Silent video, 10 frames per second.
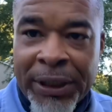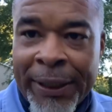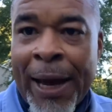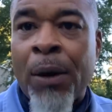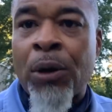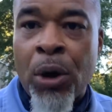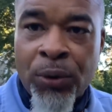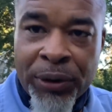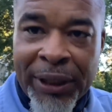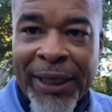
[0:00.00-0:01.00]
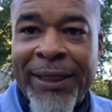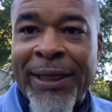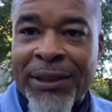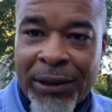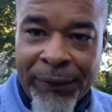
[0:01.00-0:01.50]
down low, to get
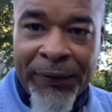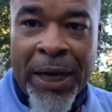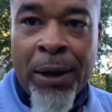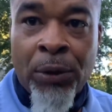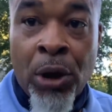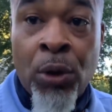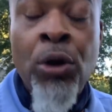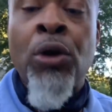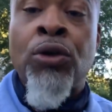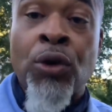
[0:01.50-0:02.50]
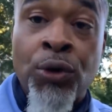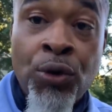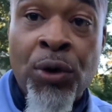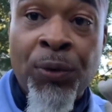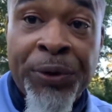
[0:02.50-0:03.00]
that stuff down low so
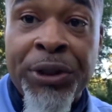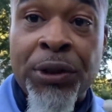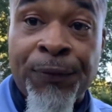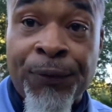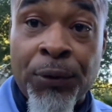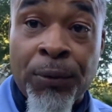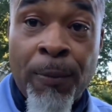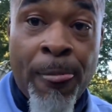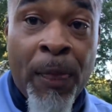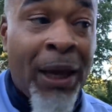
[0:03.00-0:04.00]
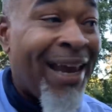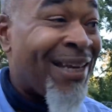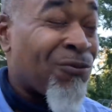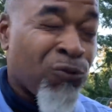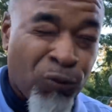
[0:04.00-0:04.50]
you can reach the fruit.
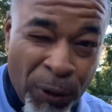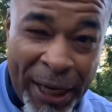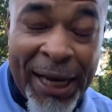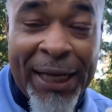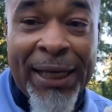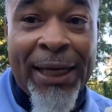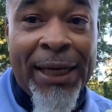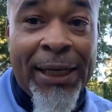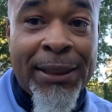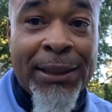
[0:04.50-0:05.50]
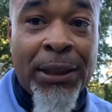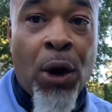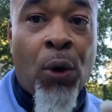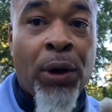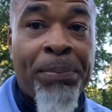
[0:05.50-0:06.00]
It's really easy
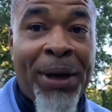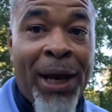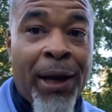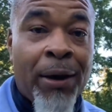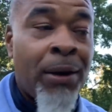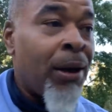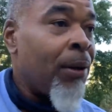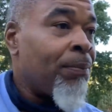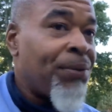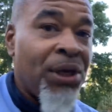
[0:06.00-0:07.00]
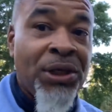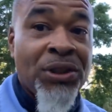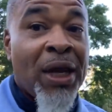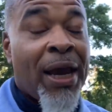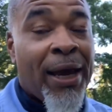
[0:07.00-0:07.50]
on a pear,
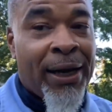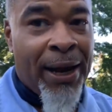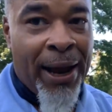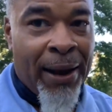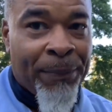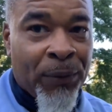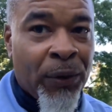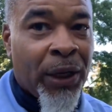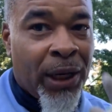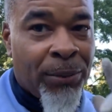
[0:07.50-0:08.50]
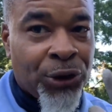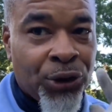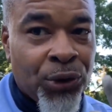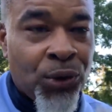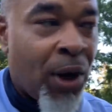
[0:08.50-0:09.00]
peach, and an apple, and I'm gonna
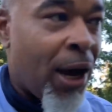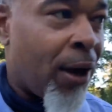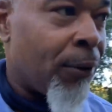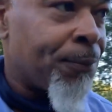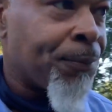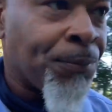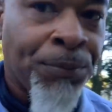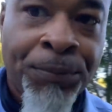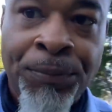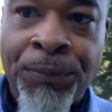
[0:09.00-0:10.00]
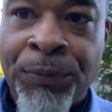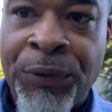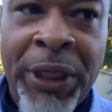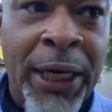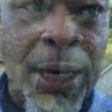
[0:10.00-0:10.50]
show you how. Check it